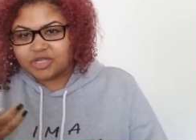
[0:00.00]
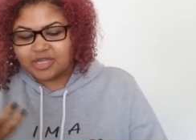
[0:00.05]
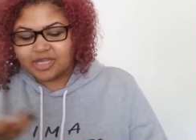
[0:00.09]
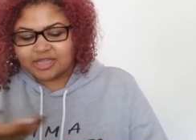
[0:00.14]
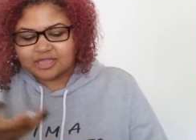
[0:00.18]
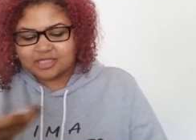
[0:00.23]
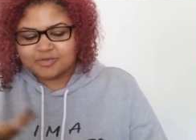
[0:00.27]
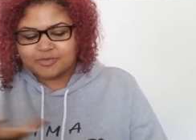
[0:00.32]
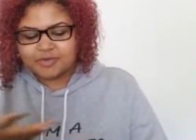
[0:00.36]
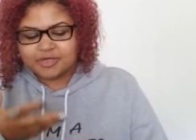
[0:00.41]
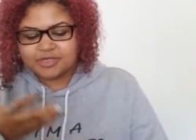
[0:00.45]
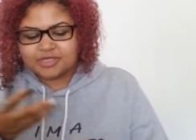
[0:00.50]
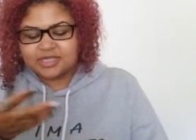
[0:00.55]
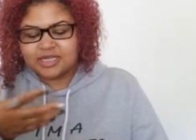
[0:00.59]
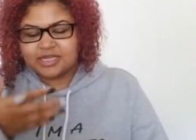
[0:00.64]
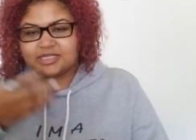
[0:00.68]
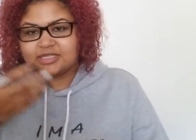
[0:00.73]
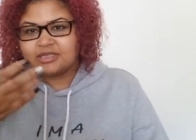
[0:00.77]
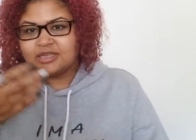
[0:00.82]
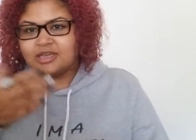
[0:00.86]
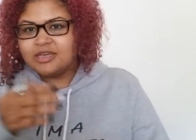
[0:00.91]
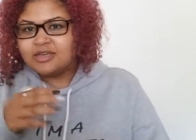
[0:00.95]
Like this person,
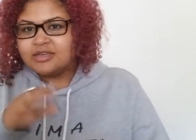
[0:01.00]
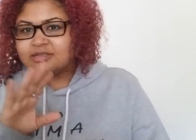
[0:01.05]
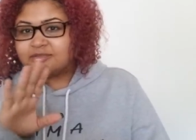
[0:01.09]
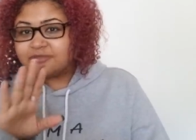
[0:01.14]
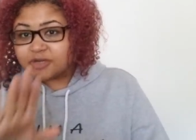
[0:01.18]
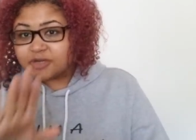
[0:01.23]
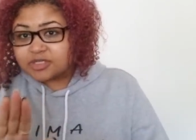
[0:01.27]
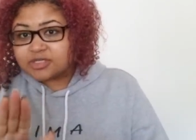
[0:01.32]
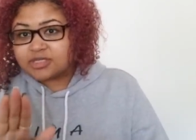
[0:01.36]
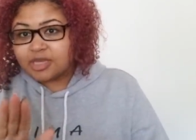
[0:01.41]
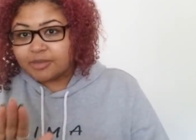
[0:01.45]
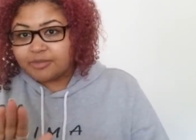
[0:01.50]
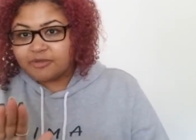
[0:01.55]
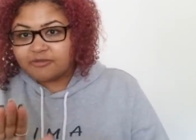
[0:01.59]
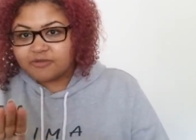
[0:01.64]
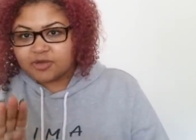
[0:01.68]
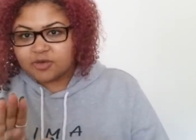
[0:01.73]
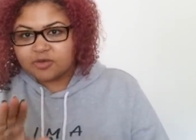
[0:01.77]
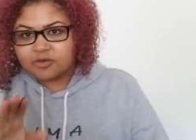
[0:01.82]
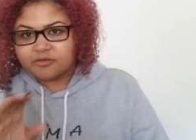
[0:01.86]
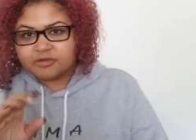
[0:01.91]
like for some of you,